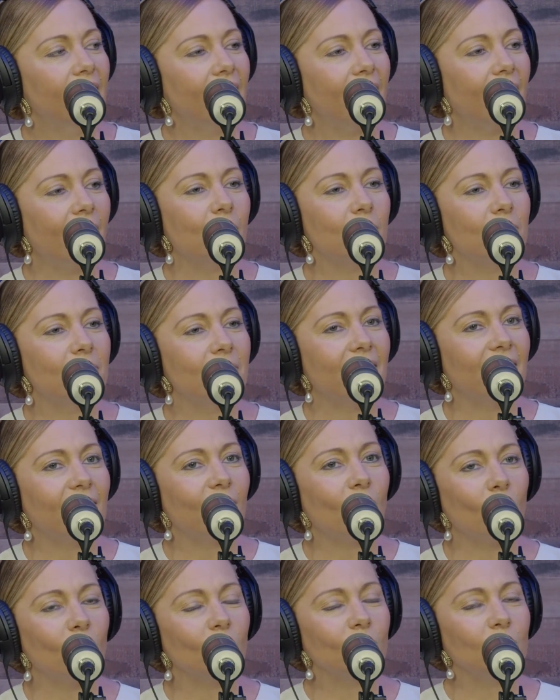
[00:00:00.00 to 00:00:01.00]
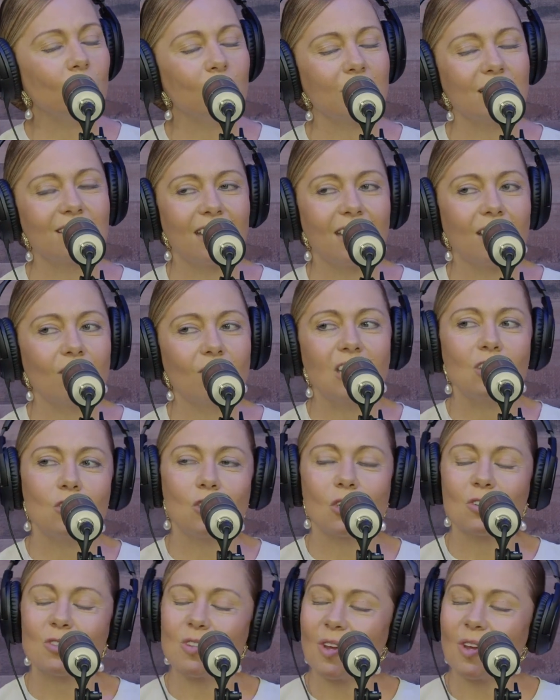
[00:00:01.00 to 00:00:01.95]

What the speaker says: and a whole new exciting venture.